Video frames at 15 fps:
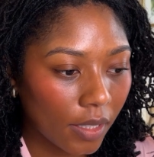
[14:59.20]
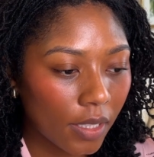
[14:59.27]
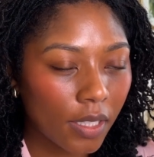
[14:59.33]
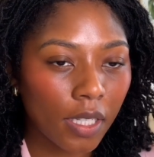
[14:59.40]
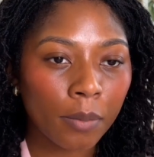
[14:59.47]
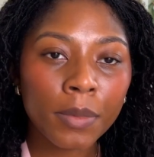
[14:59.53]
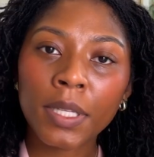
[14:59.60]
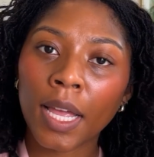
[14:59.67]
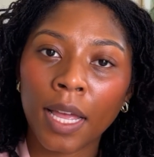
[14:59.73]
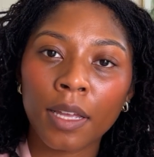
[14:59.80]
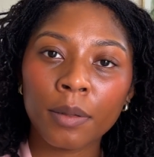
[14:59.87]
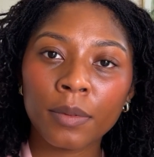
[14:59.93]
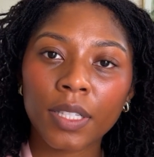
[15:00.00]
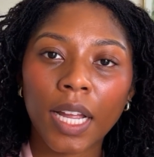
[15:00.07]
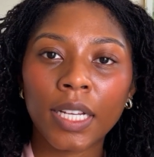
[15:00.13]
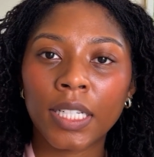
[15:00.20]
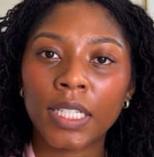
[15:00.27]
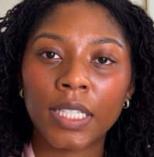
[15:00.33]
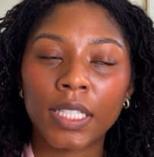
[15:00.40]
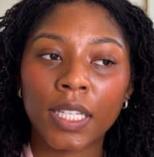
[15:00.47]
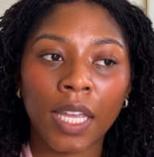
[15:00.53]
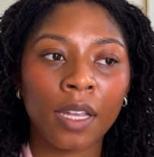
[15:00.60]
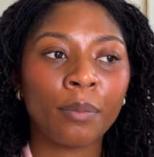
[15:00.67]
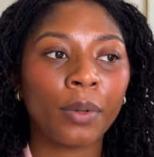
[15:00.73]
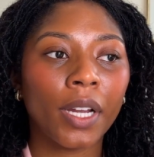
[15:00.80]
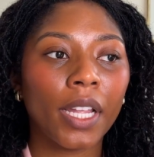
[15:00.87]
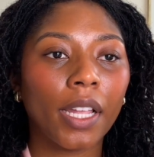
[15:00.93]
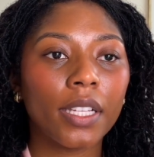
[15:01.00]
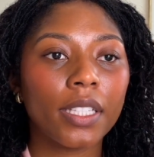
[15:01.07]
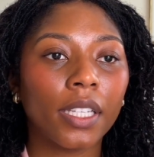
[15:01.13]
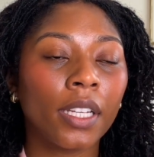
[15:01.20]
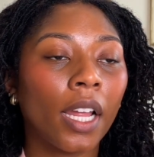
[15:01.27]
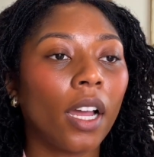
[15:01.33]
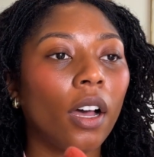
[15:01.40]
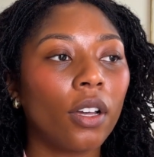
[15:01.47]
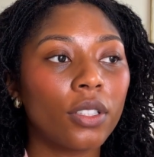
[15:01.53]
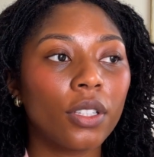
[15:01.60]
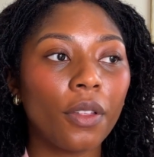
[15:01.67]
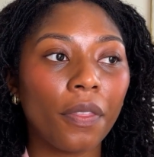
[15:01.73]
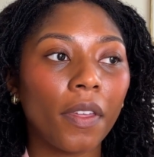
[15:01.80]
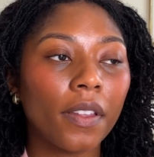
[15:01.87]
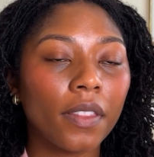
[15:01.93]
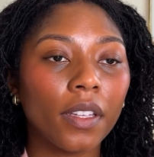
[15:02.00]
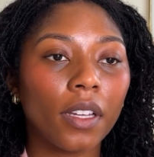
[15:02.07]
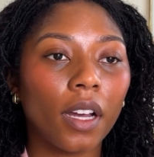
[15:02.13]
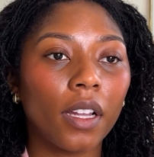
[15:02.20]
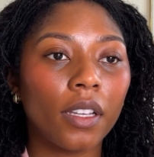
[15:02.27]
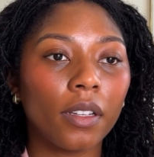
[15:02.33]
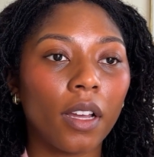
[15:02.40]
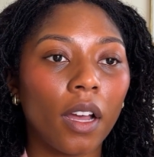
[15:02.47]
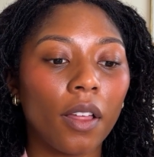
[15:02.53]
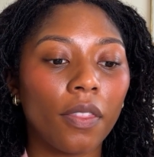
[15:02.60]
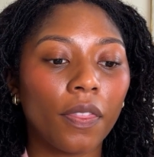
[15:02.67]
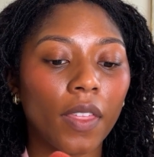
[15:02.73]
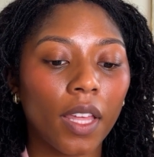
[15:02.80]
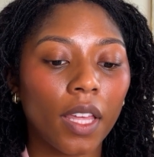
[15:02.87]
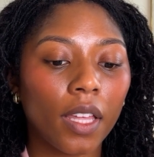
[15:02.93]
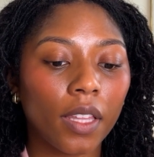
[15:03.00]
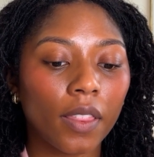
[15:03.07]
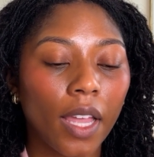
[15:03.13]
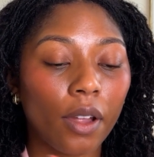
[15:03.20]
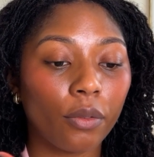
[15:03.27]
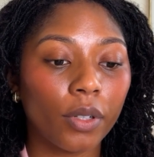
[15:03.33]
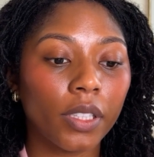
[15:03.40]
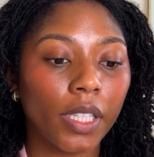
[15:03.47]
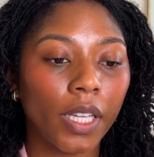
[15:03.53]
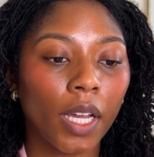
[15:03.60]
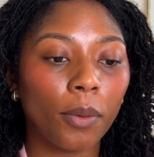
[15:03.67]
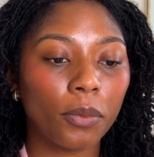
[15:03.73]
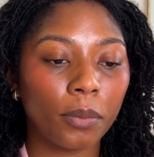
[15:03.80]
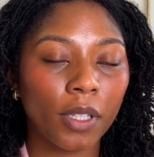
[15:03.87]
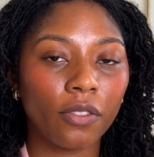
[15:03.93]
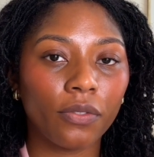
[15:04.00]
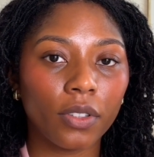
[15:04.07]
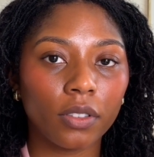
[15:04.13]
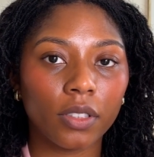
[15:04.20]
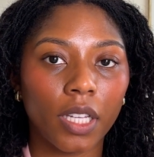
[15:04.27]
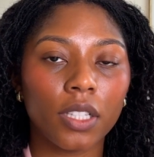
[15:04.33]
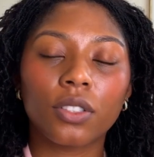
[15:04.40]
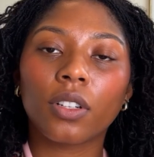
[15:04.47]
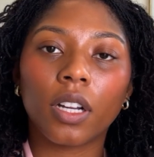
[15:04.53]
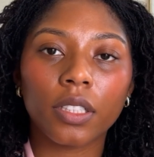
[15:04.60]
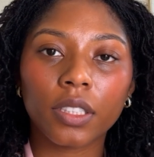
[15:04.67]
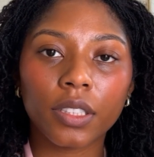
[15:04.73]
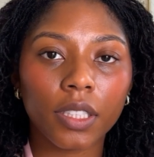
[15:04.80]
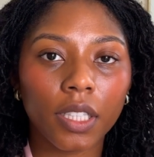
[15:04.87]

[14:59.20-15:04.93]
sometimes I need to take breaks. And I also think that a thing that really helped me feel less chronically